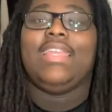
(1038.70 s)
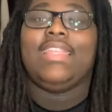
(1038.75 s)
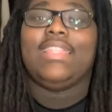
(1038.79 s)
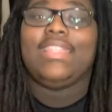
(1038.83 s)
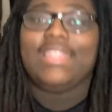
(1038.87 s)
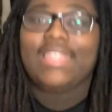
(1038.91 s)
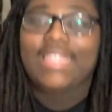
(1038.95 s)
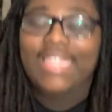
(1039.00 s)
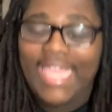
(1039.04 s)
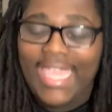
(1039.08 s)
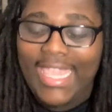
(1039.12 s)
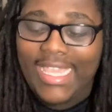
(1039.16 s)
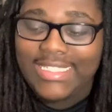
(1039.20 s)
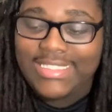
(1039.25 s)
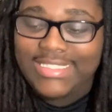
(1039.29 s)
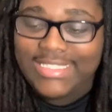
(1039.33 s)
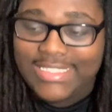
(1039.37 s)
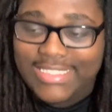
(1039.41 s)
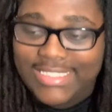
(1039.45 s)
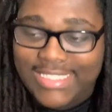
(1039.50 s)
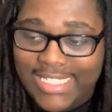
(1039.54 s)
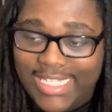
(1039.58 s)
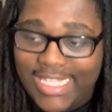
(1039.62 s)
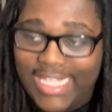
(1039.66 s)

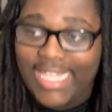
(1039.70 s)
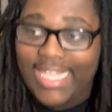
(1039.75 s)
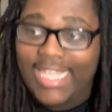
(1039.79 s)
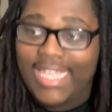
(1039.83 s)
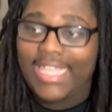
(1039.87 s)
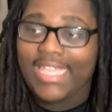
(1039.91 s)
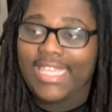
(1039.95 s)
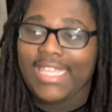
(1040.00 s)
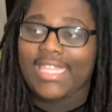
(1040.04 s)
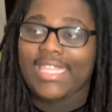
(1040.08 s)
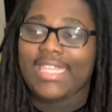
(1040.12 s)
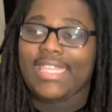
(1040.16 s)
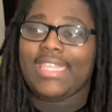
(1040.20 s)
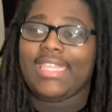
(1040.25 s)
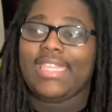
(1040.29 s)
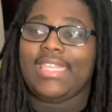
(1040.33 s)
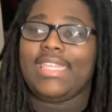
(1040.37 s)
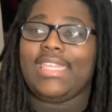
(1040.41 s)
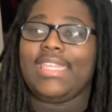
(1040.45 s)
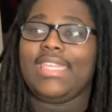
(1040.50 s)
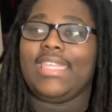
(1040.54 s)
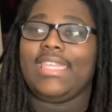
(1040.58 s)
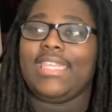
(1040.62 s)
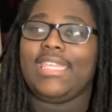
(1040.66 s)
let's
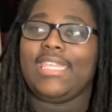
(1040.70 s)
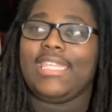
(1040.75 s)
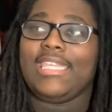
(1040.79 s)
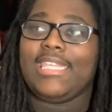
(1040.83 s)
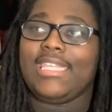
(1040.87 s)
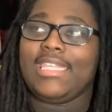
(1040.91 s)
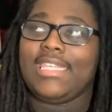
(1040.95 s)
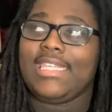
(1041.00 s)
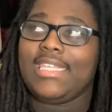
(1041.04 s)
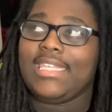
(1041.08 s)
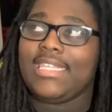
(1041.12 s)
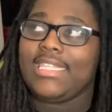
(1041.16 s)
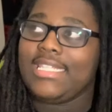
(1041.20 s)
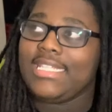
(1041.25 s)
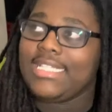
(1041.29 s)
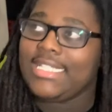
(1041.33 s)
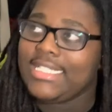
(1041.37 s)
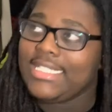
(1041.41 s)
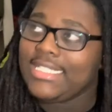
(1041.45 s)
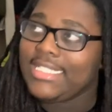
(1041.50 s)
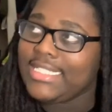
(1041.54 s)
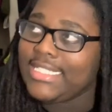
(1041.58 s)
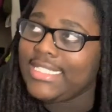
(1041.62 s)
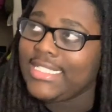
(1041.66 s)

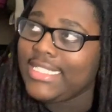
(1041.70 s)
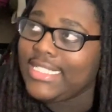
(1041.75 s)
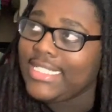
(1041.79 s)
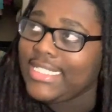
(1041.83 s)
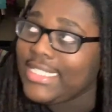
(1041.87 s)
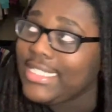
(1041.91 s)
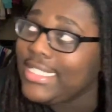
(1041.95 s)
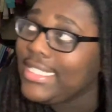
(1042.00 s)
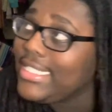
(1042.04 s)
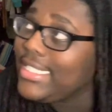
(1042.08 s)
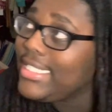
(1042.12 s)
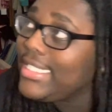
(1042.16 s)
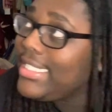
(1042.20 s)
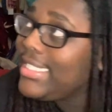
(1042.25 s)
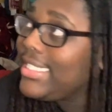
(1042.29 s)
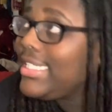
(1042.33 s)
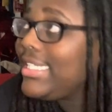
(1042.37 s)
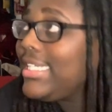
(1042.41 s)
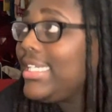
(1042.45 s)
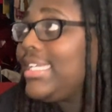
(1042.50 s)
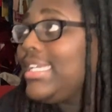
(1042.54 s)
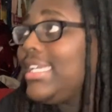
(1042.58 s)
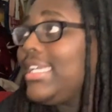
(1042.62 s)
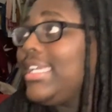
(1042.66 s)

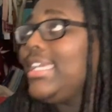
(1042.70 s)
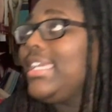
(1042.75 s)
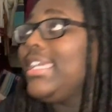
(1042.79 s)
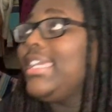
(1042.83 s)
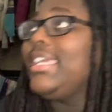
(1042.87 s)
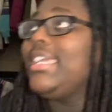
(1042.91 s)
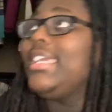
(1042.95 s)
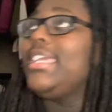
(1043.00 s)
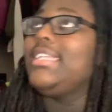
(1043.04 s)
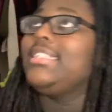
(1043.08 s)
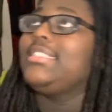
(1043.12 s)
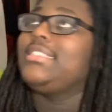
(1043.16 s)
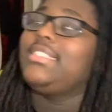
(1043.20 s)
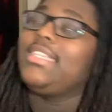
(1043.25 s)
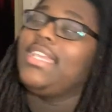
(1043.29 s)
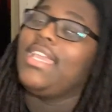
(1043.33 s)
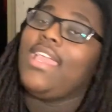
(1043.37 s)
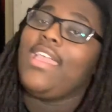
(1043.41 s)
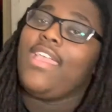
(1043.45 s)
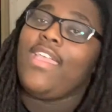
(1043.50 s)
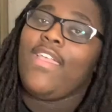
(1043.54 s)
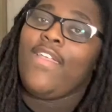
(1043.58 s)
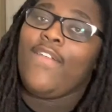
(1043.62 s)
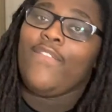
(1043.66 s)
get
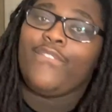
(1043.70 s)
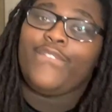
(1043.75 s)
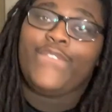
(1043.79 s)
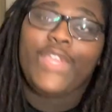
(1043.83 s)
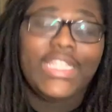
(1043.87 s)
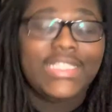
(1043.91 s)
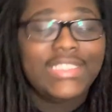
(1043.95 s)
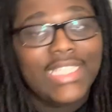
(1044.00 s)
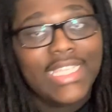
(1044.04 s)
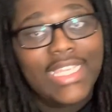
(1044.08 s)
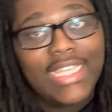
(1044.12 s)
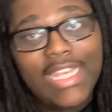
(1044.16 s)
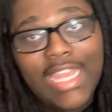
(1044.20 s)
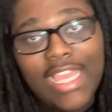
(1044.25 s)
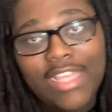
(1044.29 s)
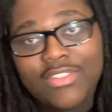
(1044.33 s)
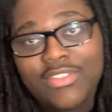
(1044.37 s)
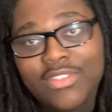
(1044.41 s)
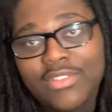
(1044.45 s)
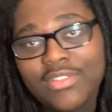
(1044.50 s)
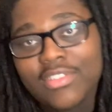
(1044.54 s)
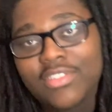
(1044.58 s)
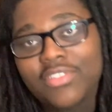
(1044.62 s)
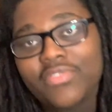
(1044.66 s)
15
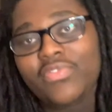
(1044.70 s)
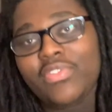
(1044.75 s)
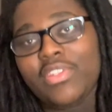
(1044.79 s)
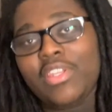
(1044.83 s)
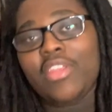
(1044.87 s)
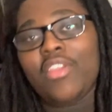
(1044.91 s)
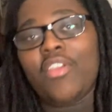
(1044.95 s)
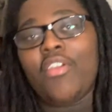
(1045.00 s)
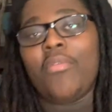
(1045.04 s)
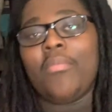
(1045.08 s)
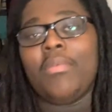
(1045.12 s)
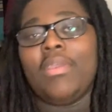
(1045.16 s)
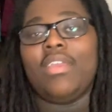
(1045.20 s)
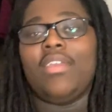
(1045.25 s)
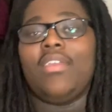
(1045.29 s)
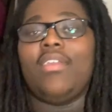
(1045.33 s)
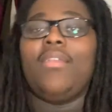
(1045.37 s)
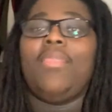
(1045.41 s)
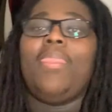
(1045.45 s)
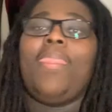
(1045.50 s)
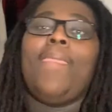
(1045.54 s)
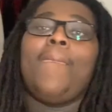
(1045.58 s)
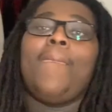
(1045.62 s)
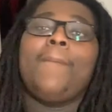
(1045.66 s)
likes on this video,
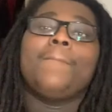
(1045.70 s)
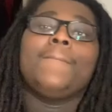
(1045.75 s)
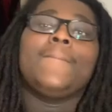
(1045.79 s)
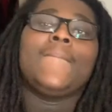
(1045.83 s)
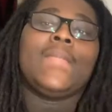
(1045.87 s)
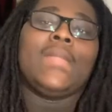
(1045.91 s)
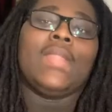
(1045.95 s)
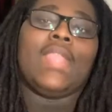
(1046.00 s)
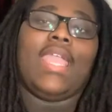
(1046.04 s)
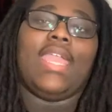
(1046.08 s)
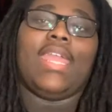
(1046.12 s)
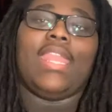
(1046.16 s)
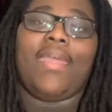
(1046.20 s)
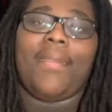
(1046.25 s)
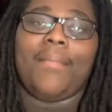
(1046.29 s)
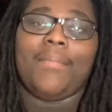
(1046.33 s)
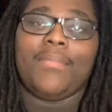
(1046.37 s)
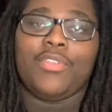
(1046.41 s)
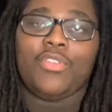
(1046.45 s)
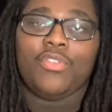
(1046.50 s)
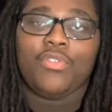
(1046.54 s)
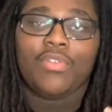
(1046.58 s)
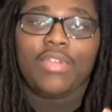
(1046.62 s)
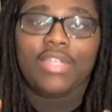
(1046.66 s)
man, and I'm
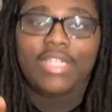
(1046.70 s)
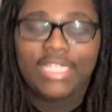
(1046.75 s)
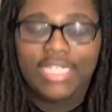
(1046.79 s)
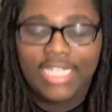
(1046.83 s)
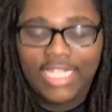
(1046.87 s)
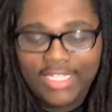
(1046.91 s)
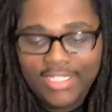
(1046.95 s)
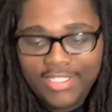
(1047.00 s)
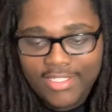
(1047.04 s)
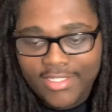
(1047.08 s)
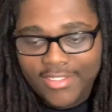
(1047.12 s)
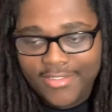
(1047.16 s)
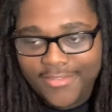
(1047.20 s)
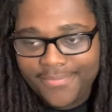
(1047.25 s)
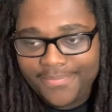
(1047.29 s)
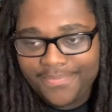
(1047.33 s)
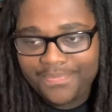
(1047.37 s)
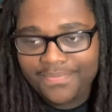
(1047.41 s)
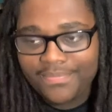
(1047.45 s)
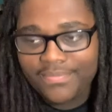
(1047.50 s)
gonna do another